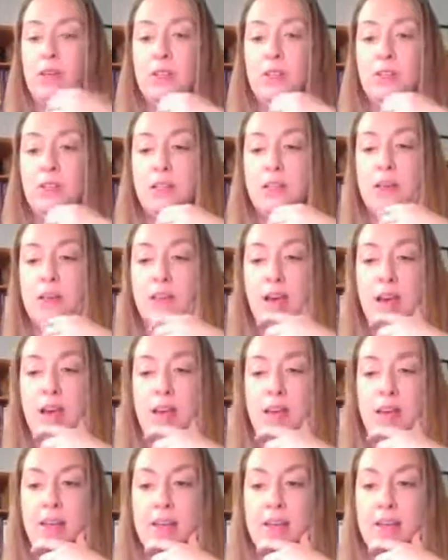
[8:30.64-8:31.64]
So
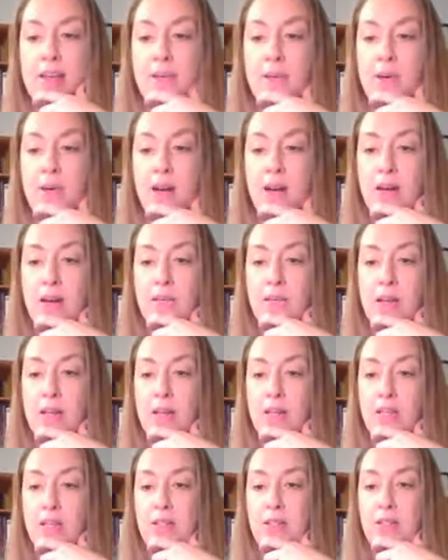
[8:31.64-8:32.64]
that is my
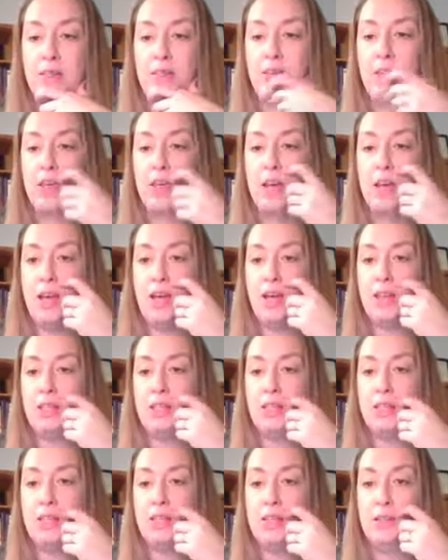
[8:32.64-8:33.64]
recommendation for that.
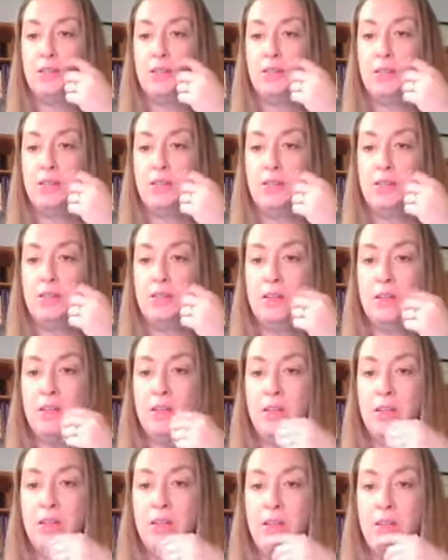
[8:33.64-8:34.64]
So
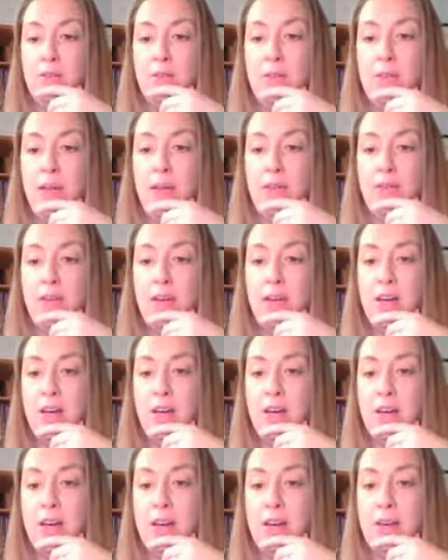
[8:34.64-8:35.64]
we have
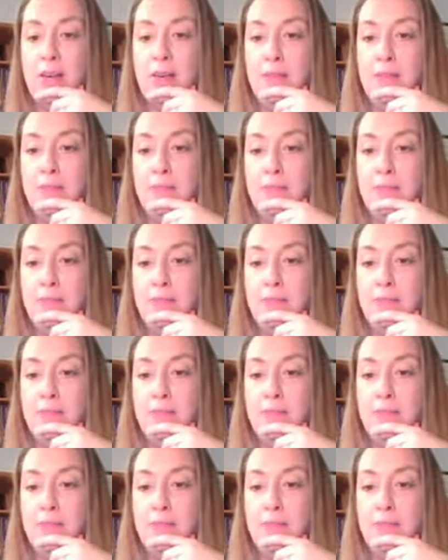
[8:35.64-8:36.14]
a